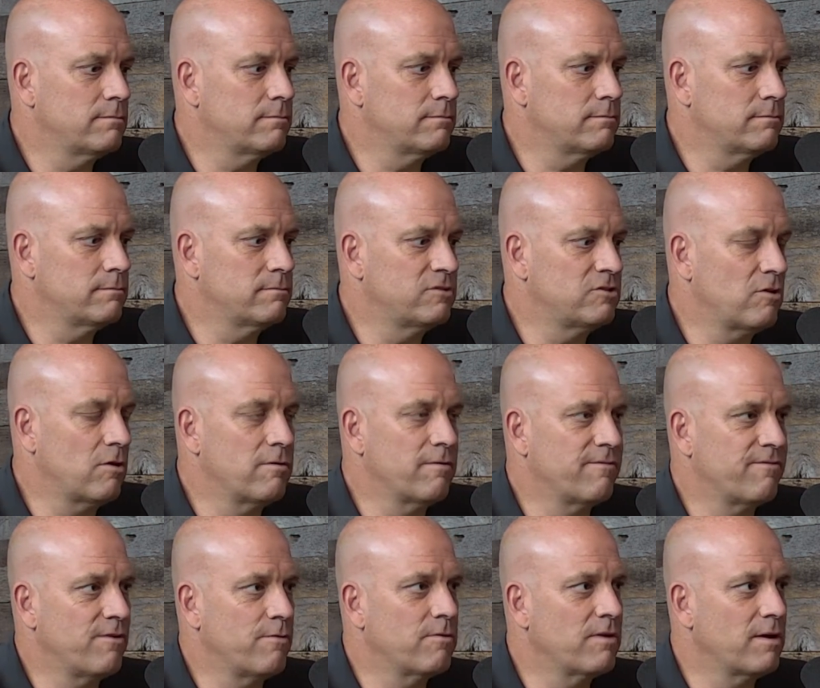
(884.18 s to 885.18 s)
start a
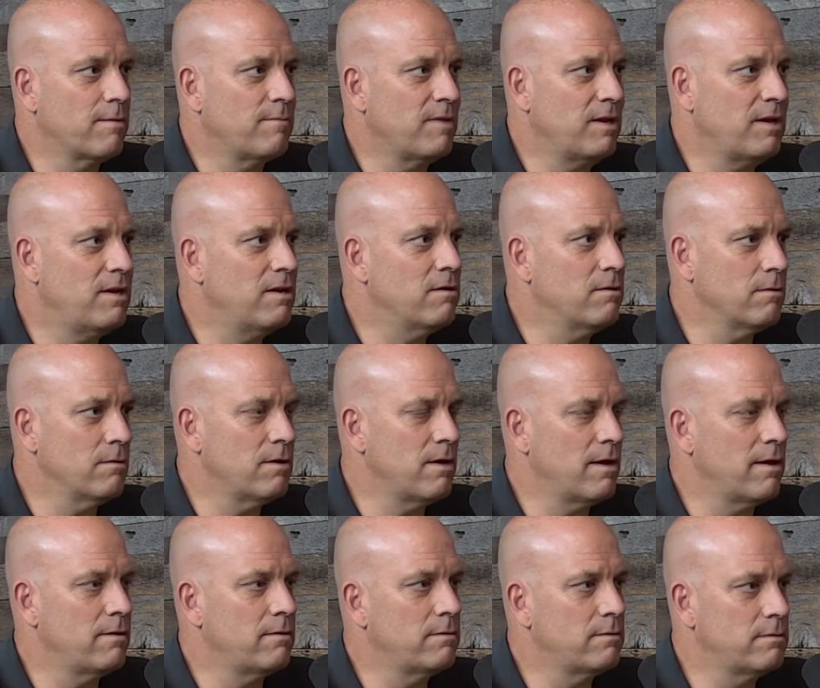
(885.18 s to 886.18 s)
phone company here,
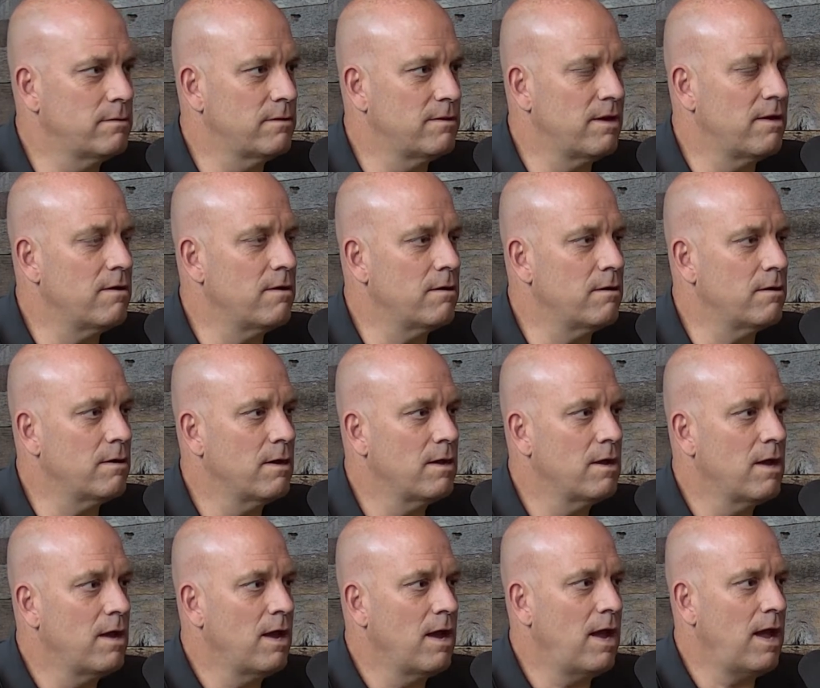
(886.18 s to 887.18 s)
not there?"
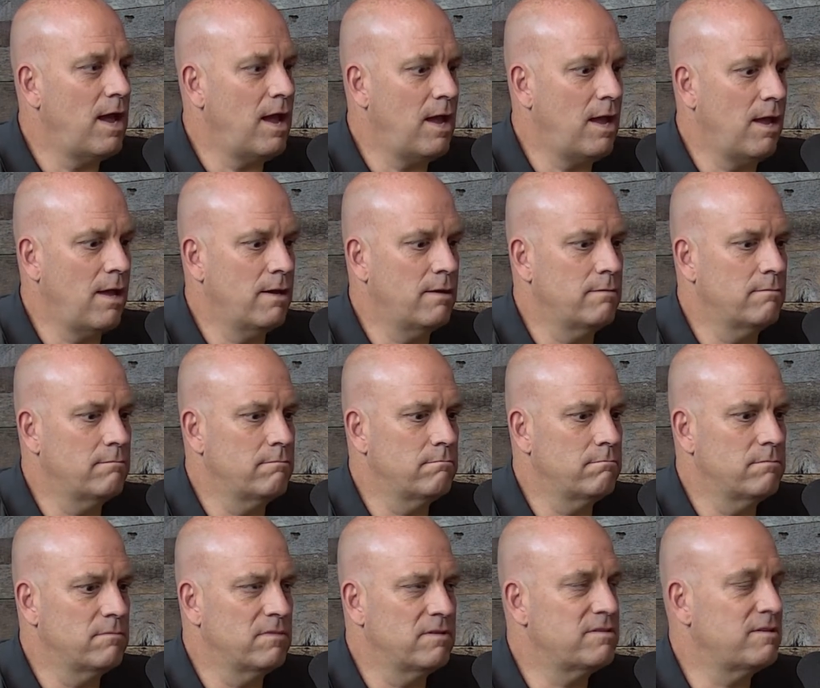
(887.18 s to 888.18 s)
And
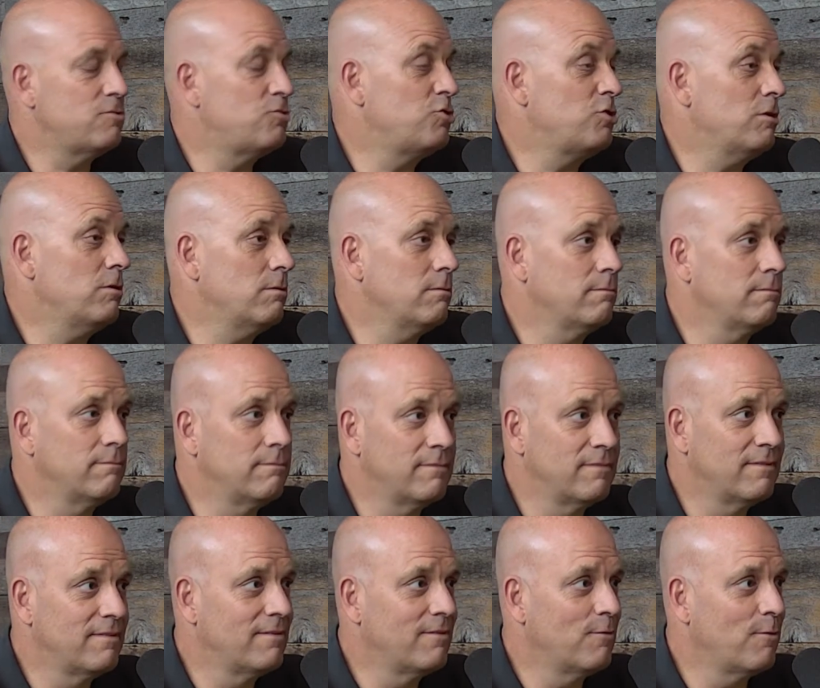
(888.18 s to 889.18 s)
I said, "Sure,
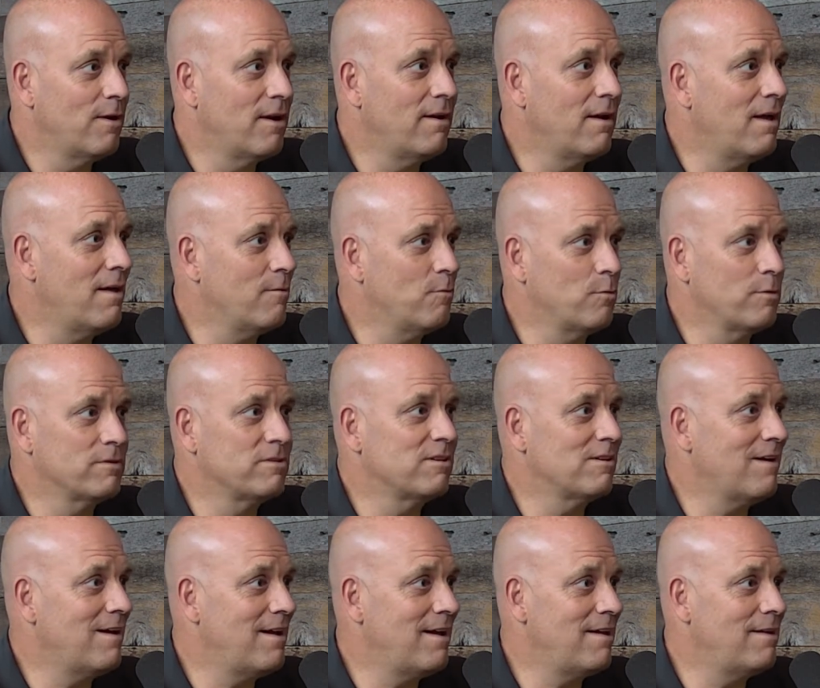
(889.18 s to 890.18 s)
why not? We'll
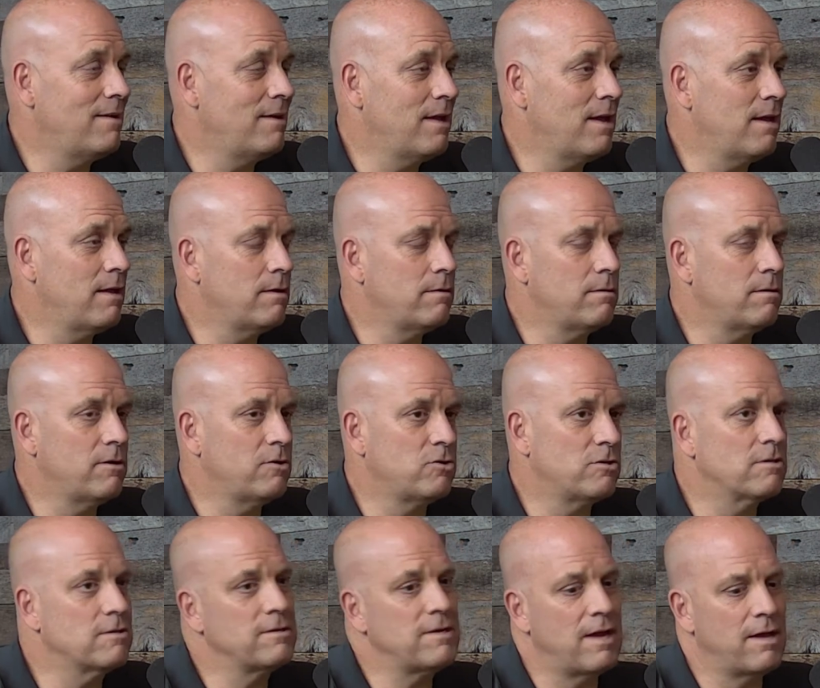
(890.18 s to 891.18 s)
try it." And it
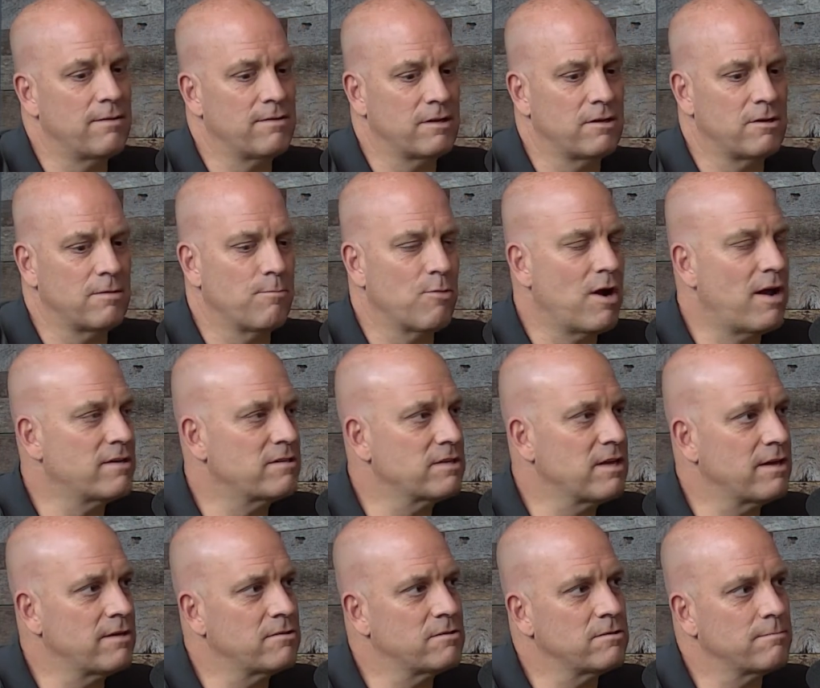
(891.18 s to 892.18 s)
turned out that Nebraska
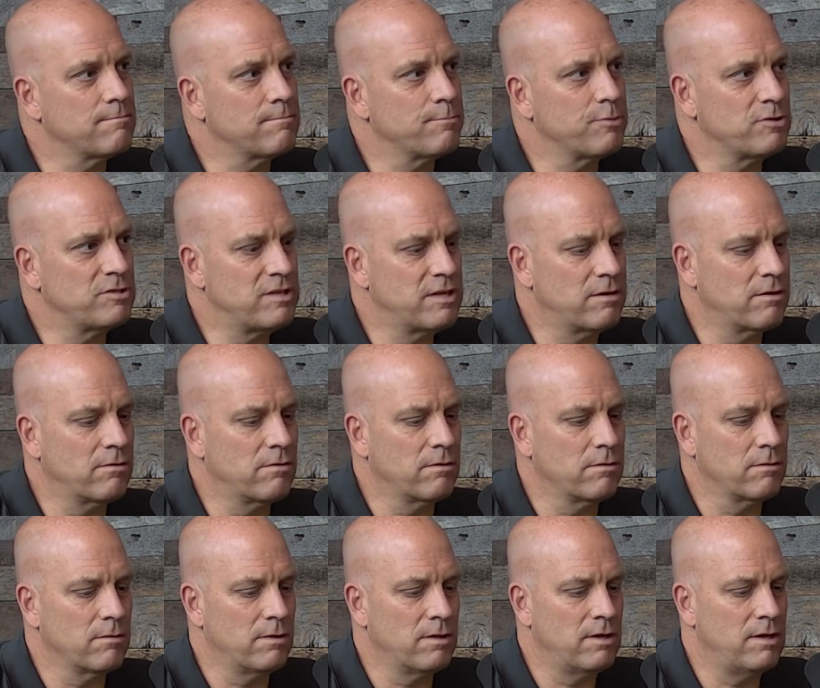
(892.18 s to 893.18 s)
had some
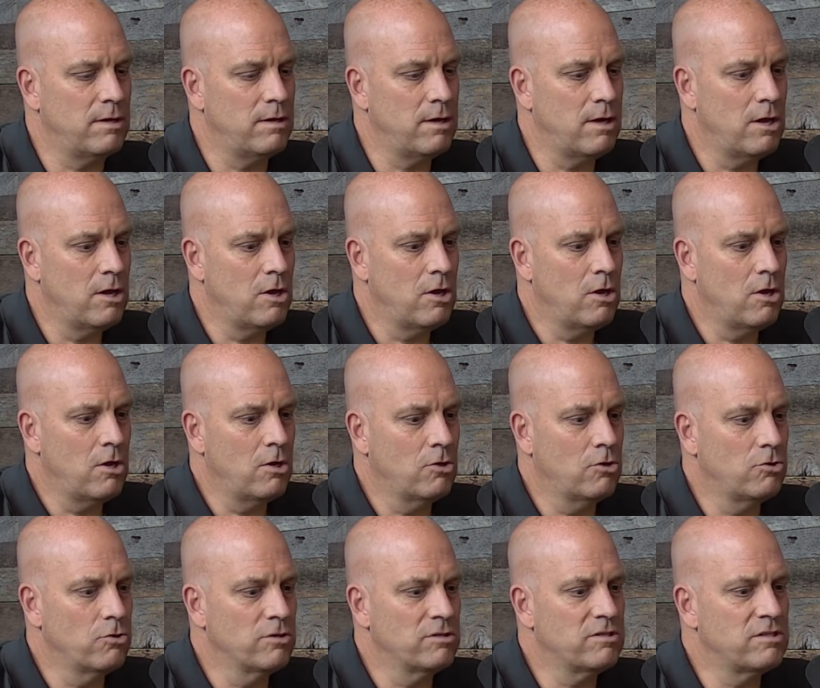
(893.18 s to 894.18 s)
particularly
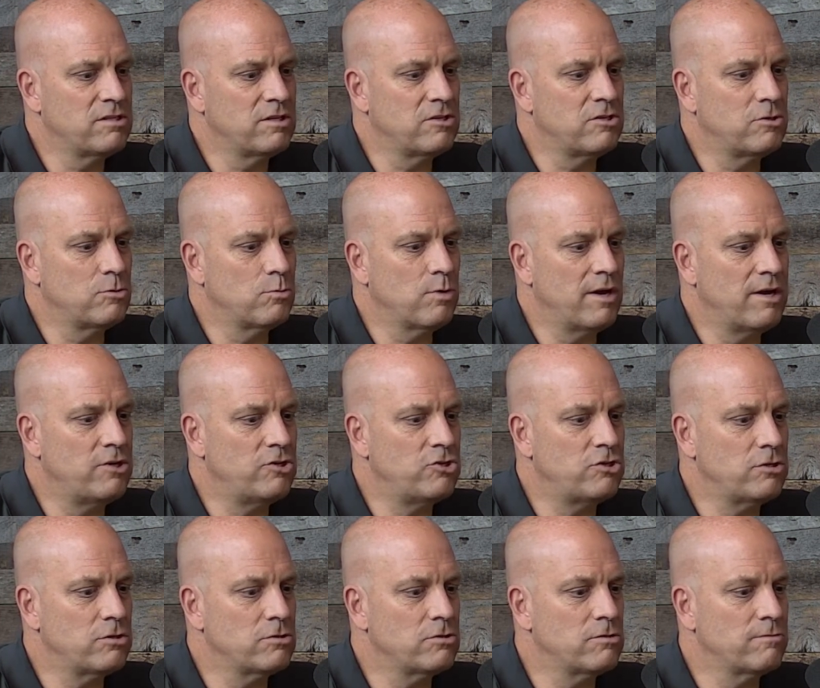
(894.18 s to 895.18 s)
good
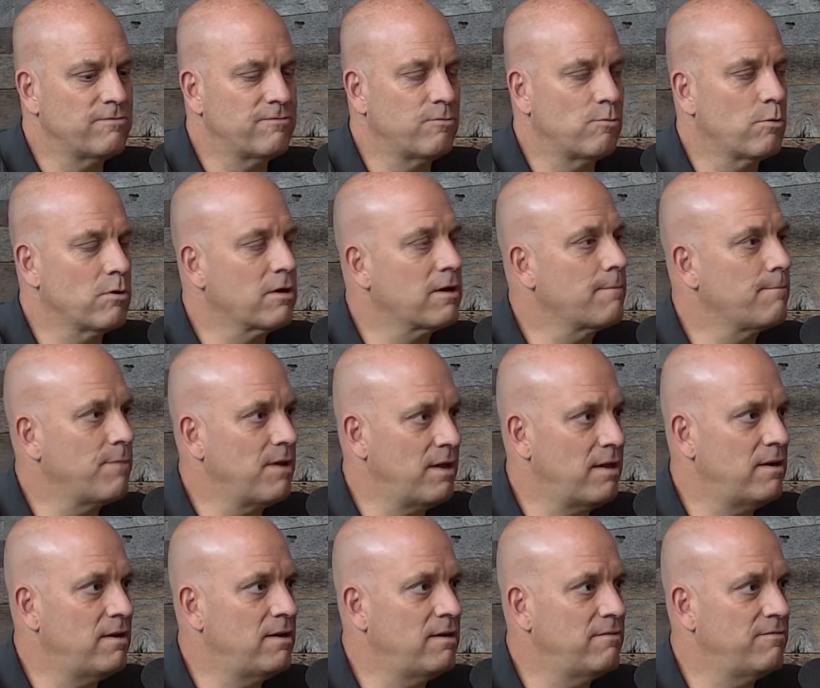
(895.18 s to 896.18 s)
situations for
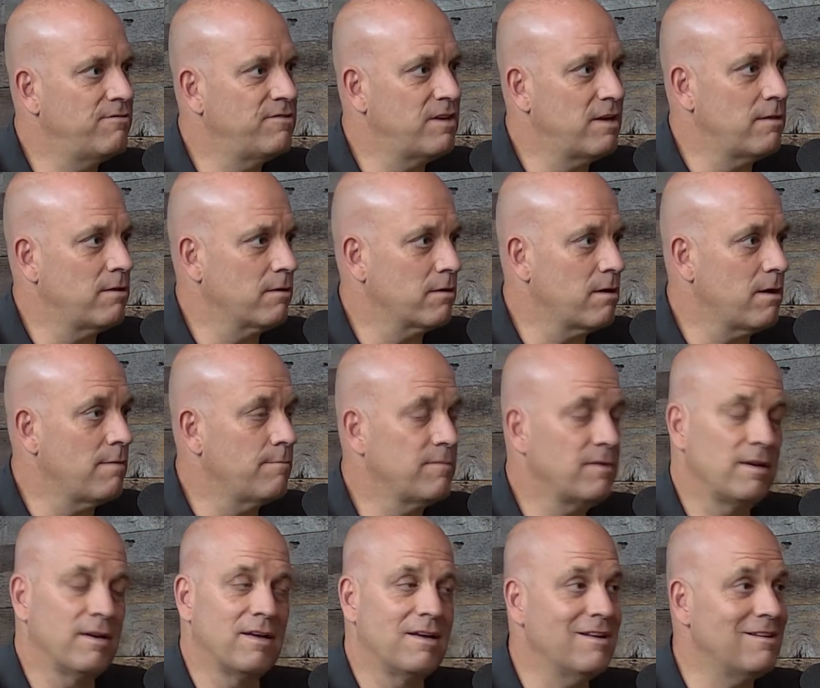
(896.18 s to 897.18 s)
competitive telecom.
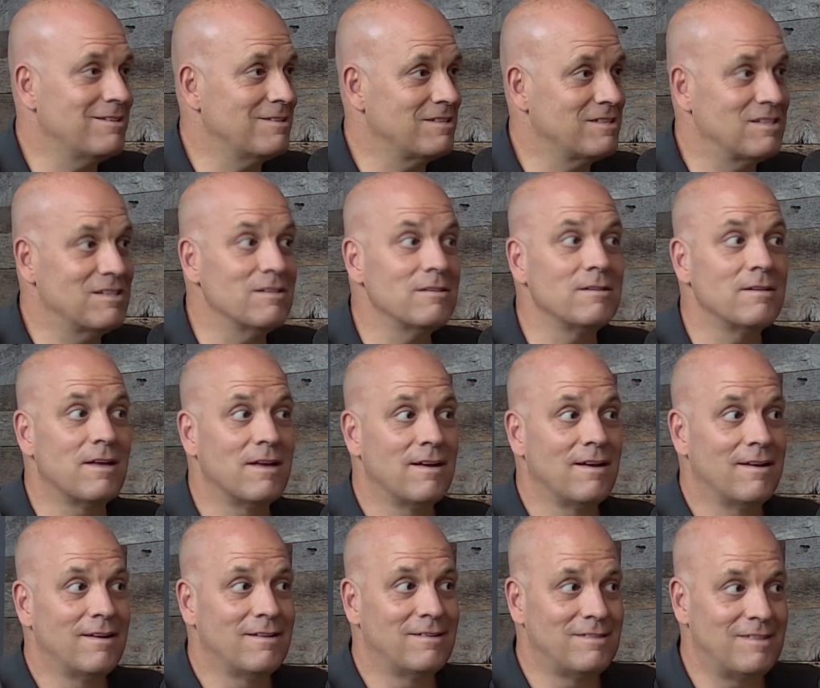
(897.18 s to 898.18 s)
And again, it's still
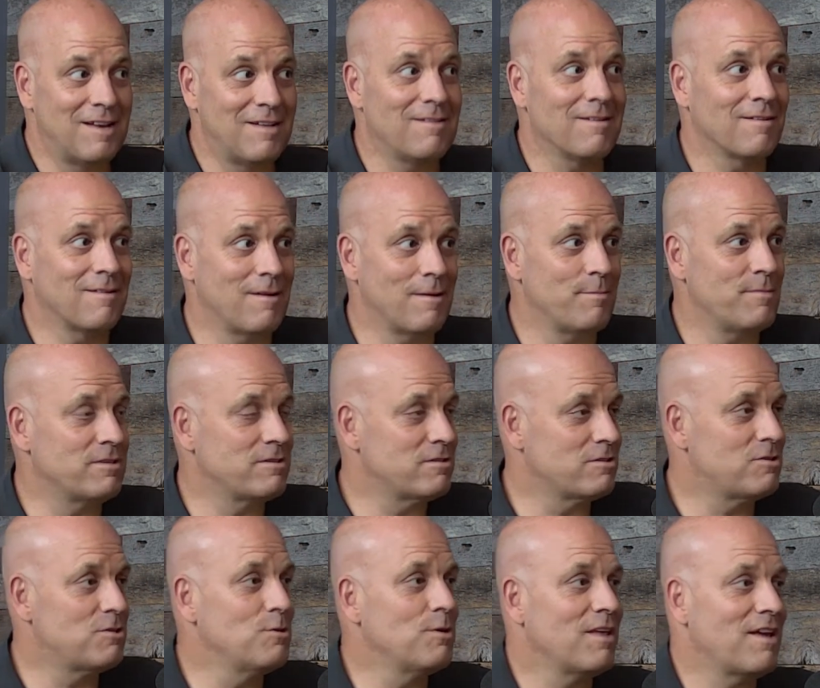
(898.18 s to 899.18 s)
telecom. This
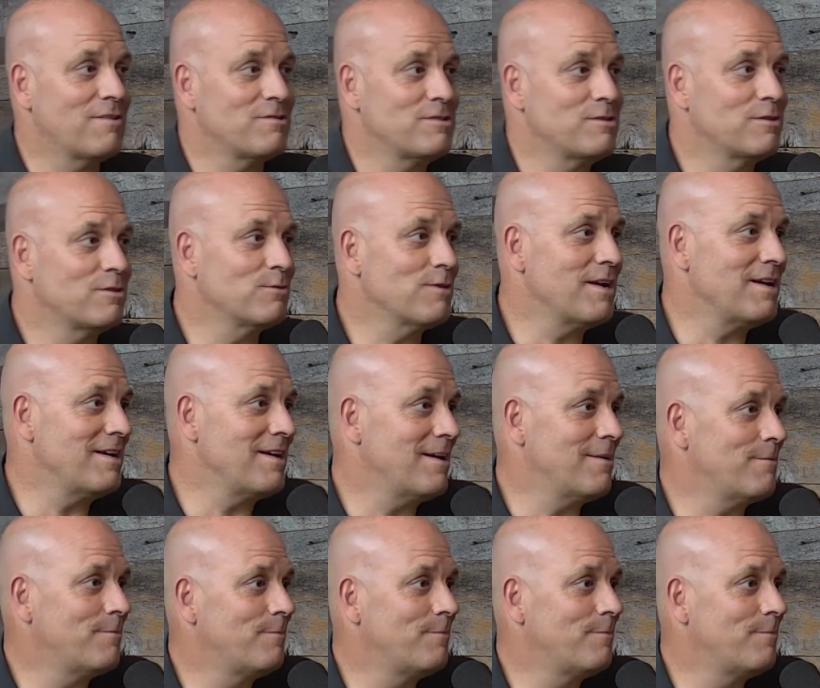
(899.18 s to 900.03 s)
is 2003 now.